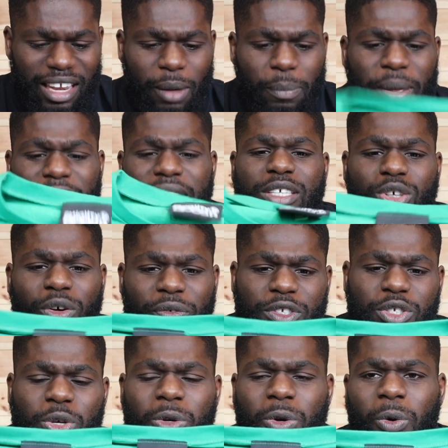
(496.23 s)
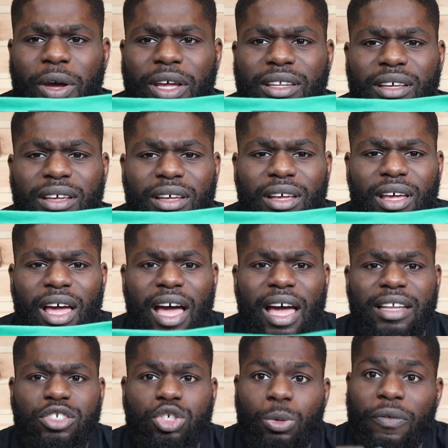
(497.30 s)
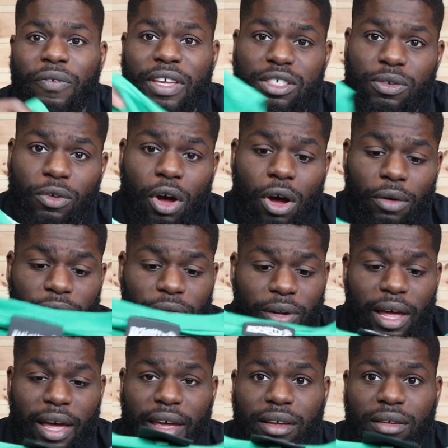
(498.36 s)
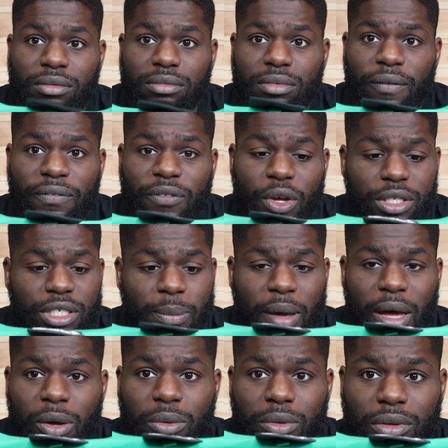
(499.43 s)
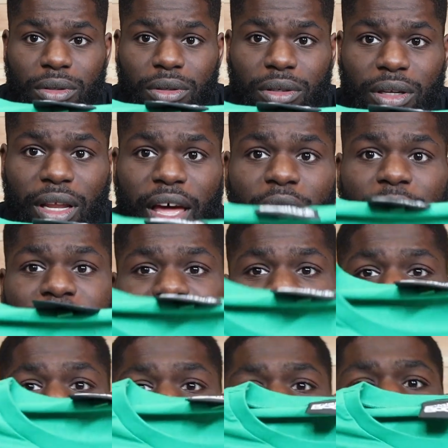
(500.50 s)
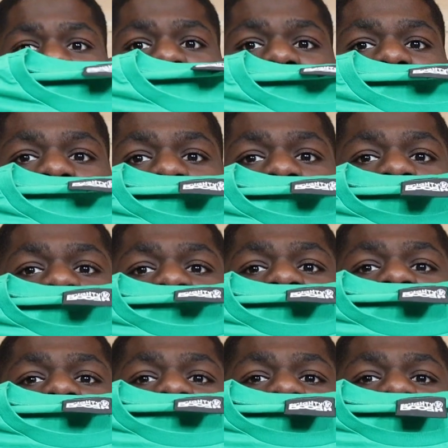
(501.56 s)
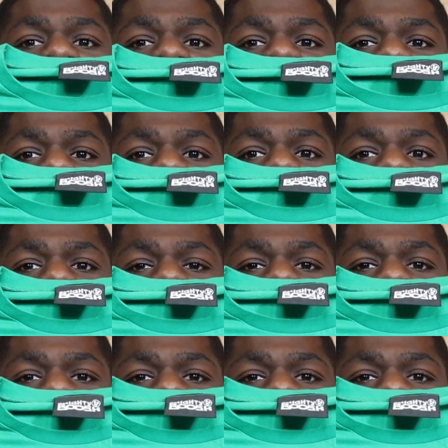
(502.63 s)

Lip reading: Like, picked this up for 2 quid, and some of these have gone for like £30. Like, obviously, the Bosch is strong.